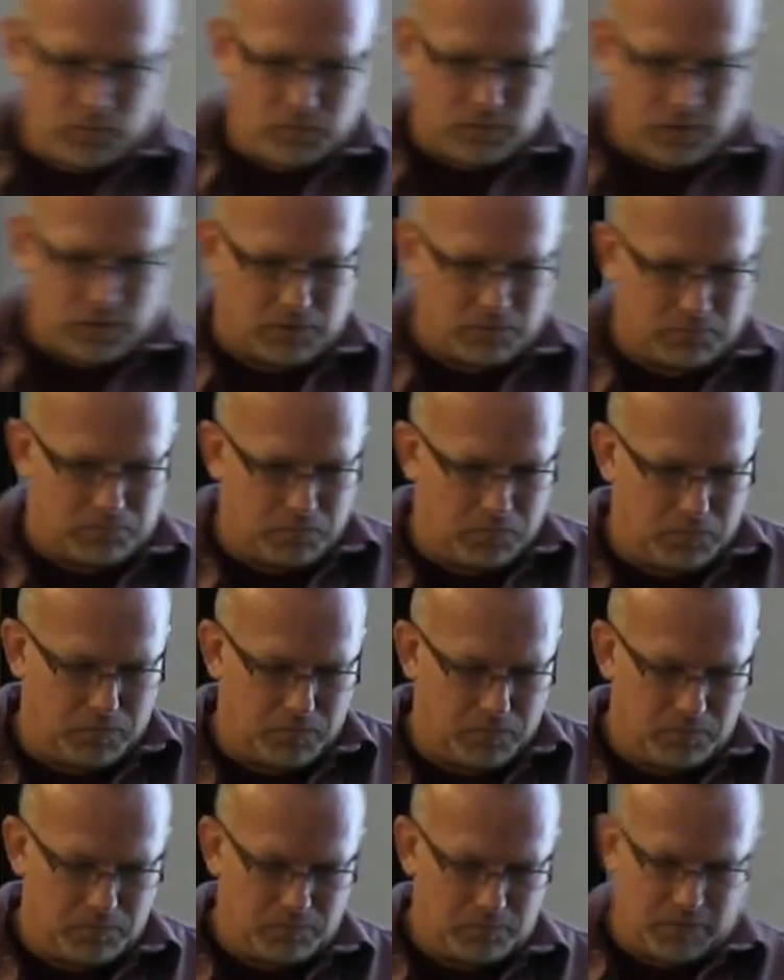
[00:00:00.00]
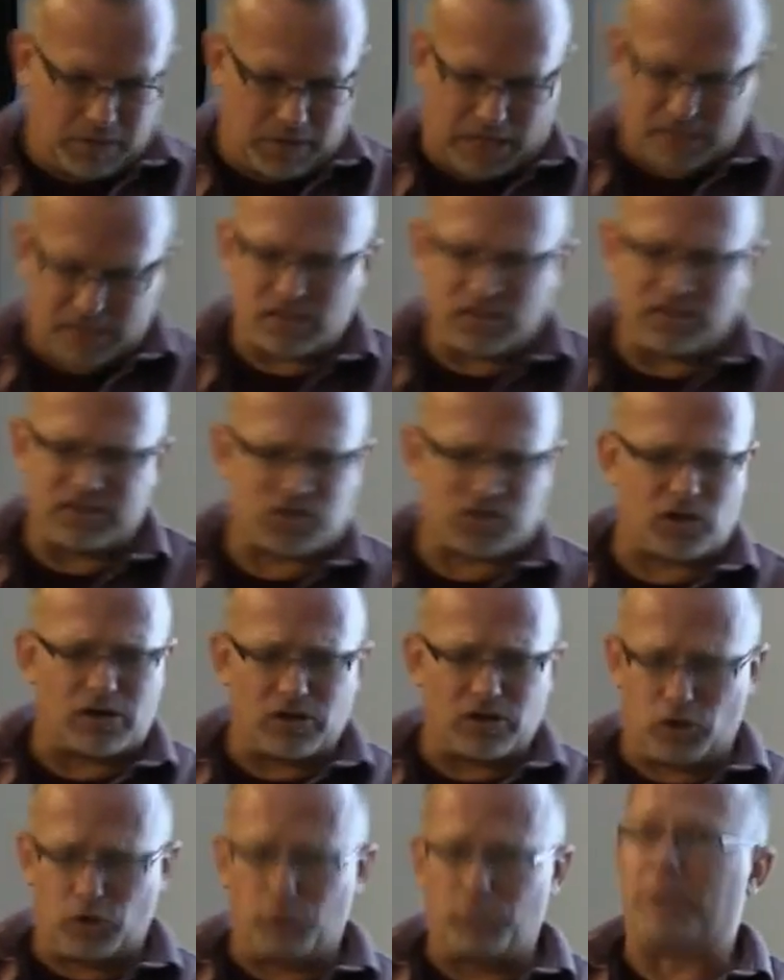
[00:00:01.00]
the actually it
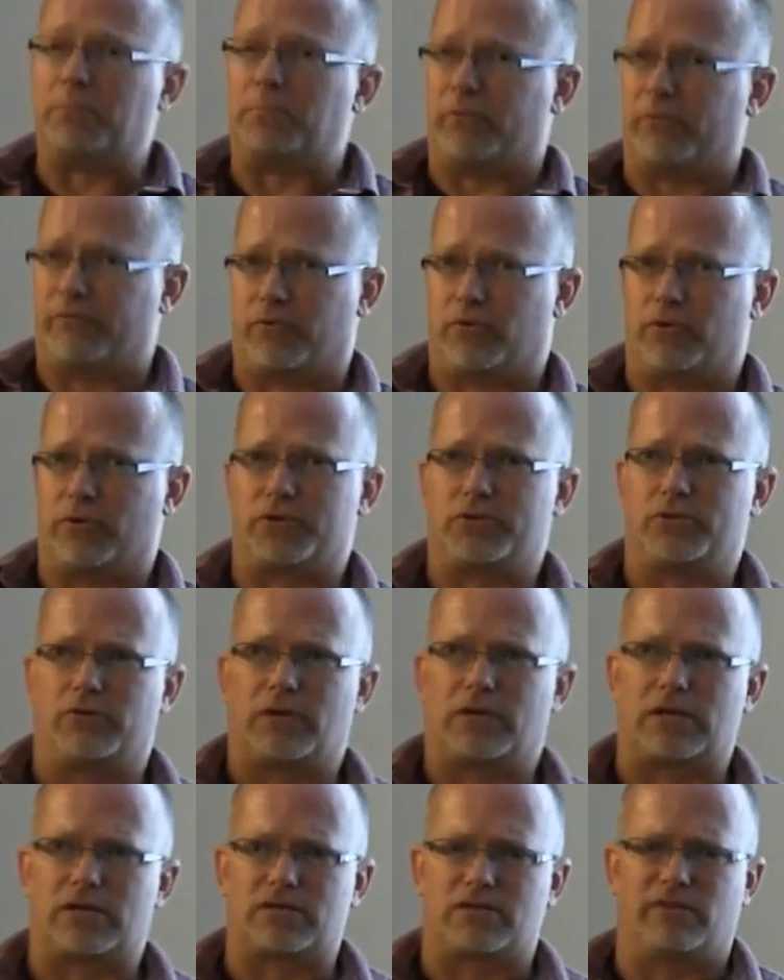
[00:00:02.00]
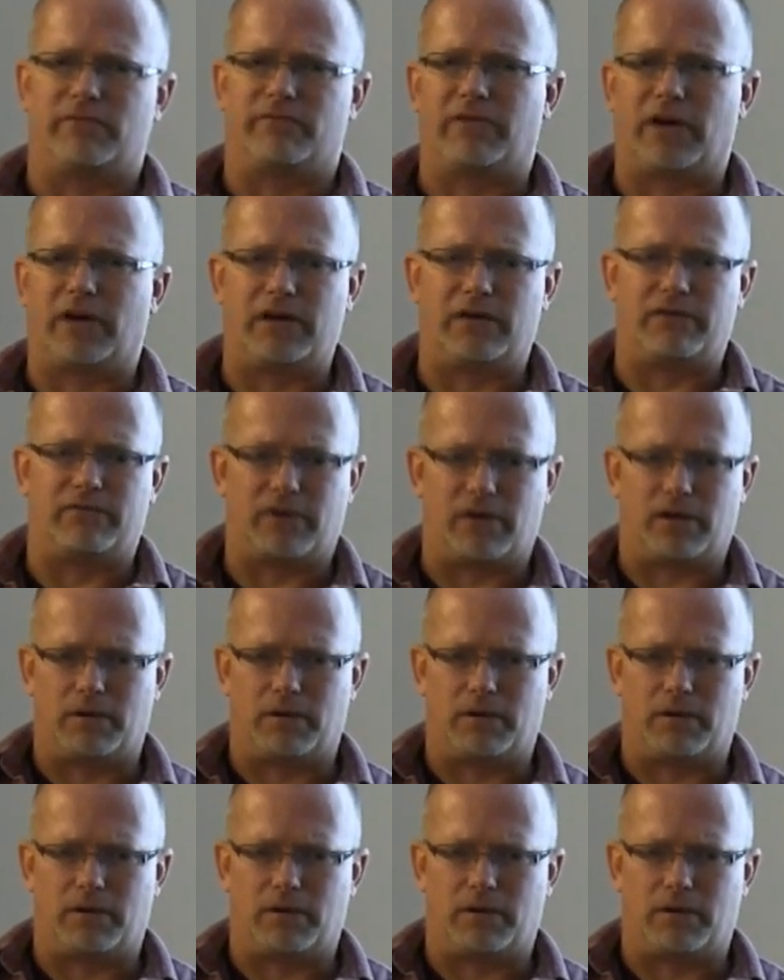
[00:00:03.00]
started a little bit before 2005.